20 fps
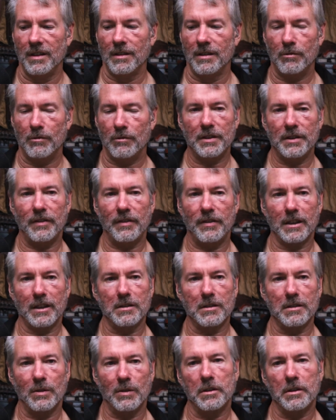risk factor
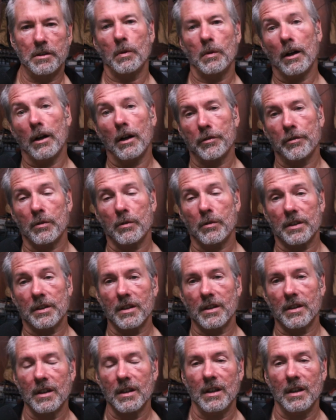22, health risk.